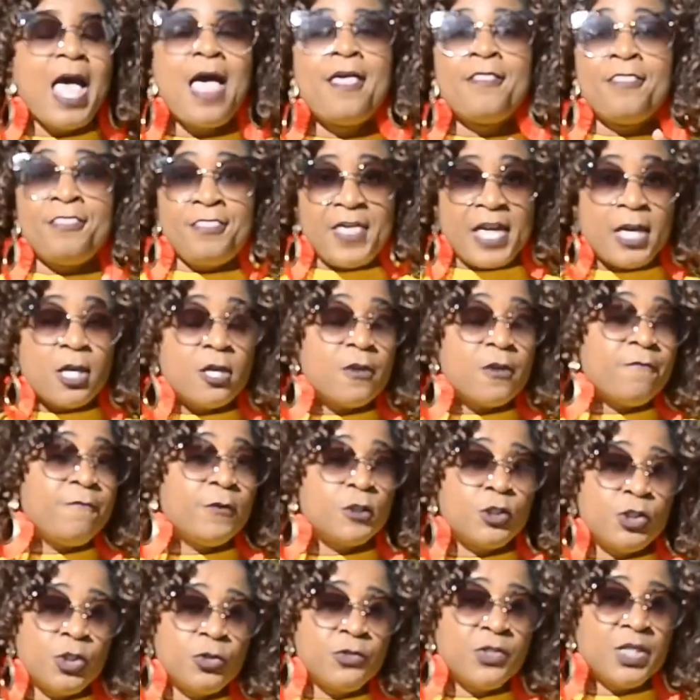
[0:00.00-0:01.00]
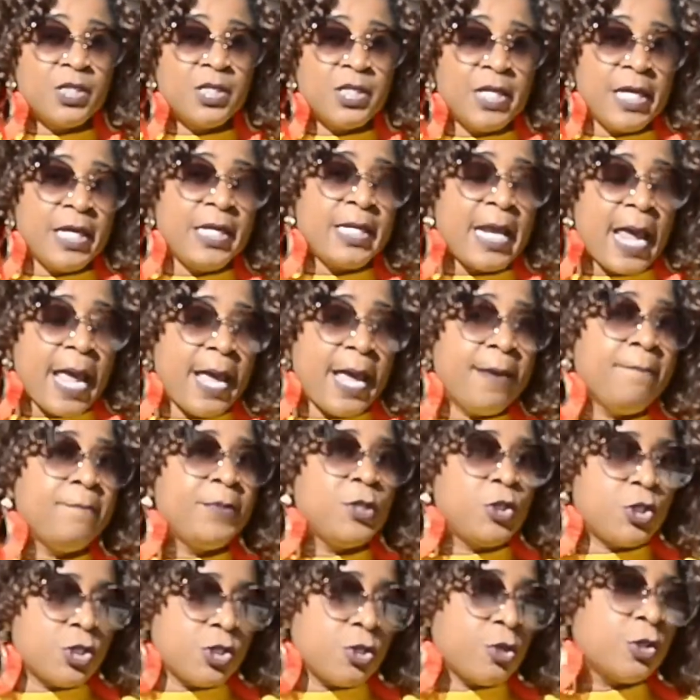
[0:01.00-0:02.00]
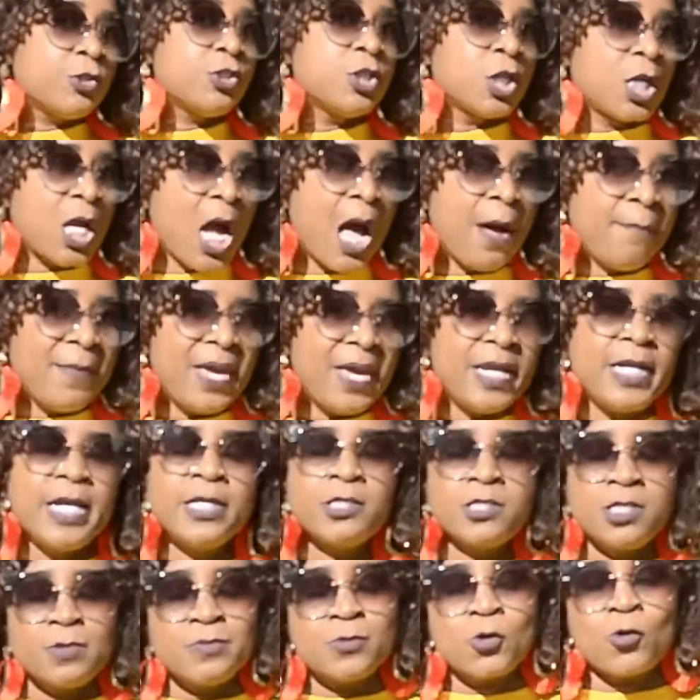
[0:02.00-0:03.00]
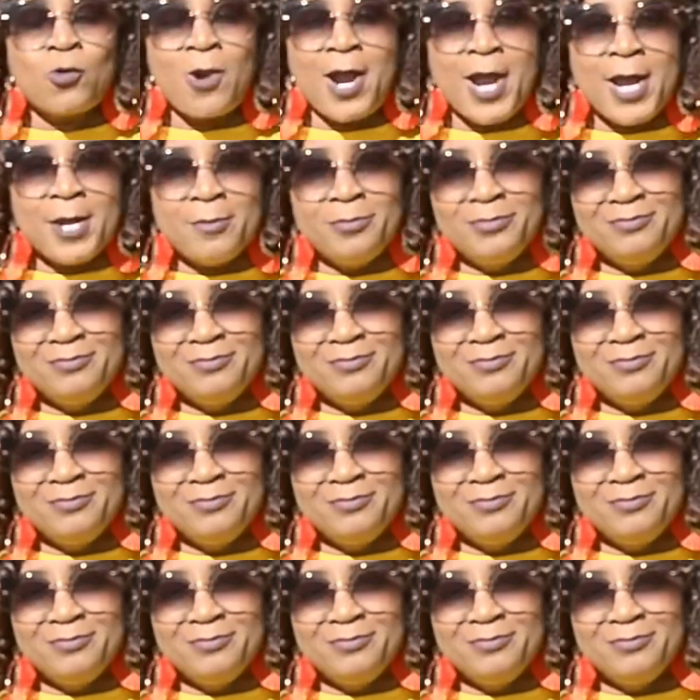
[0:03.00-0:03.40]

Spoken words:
Thank you for tuning in, and be sure to comment and subscribe.